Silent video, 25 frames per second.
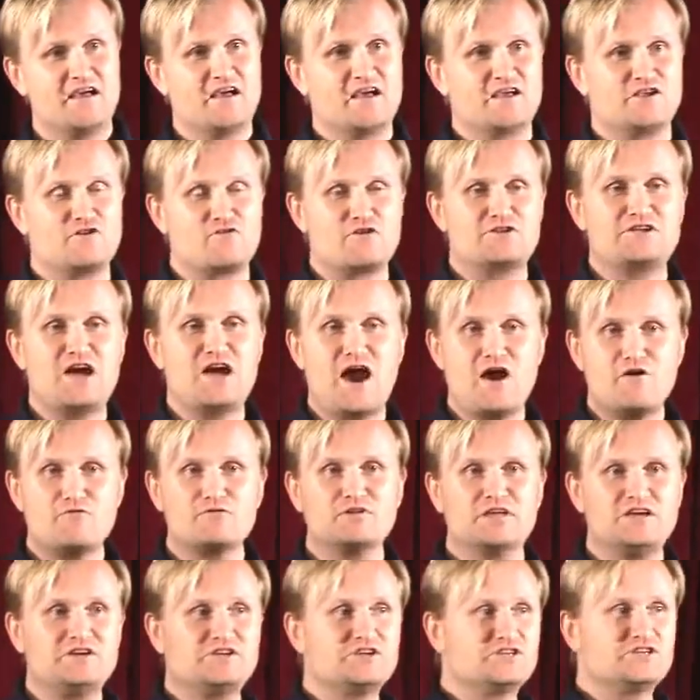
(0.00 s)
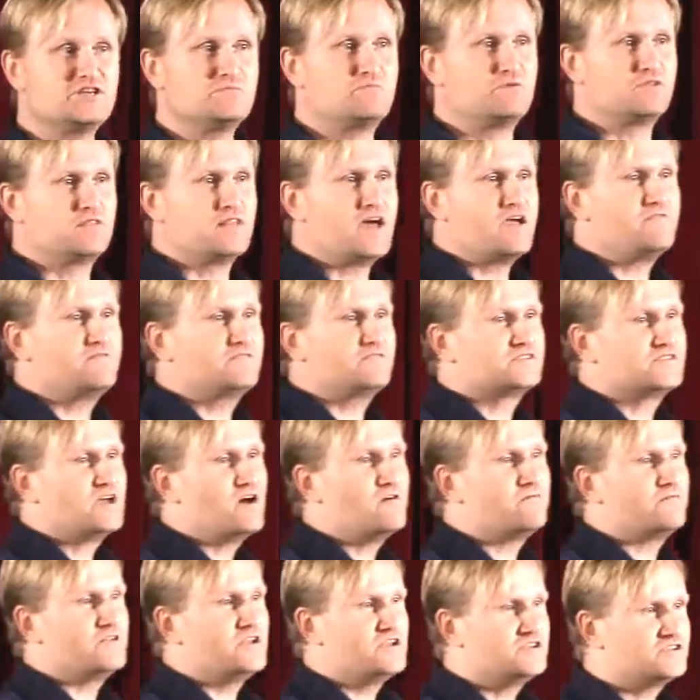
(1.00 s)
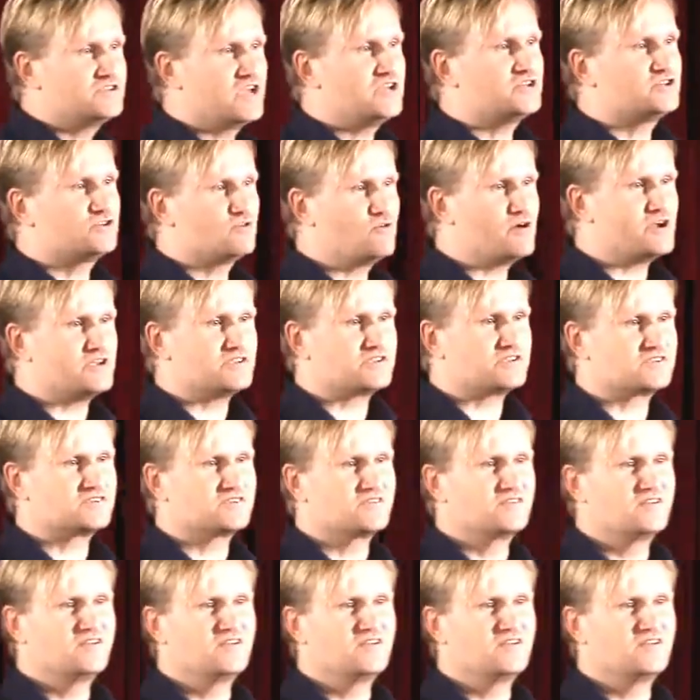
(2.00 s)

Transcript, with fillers: your entire relationship with life itself is a choice.